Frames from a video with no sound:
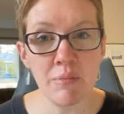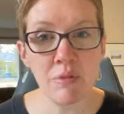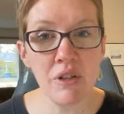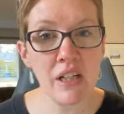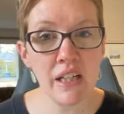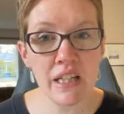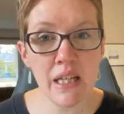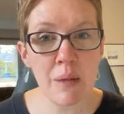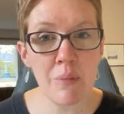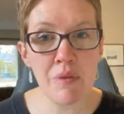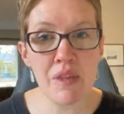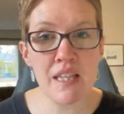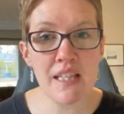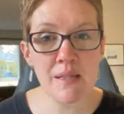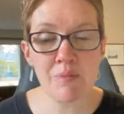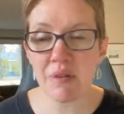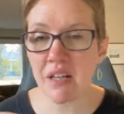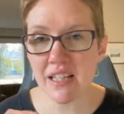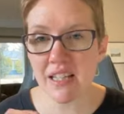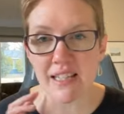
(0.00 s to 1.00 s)
I'm going to keep
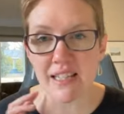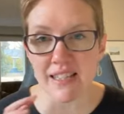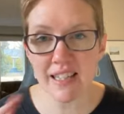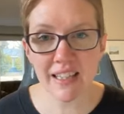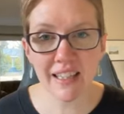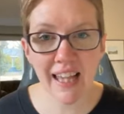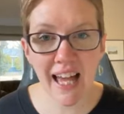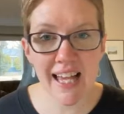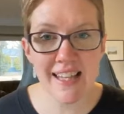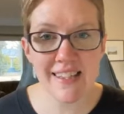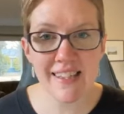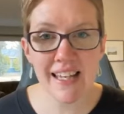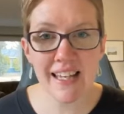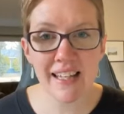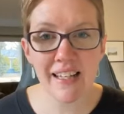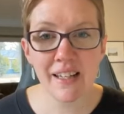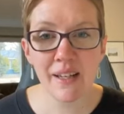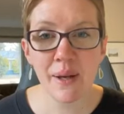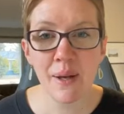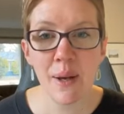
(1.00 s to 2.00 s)
this because it's a
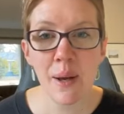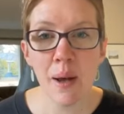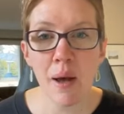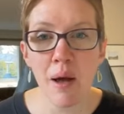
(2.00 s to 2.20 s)
classic.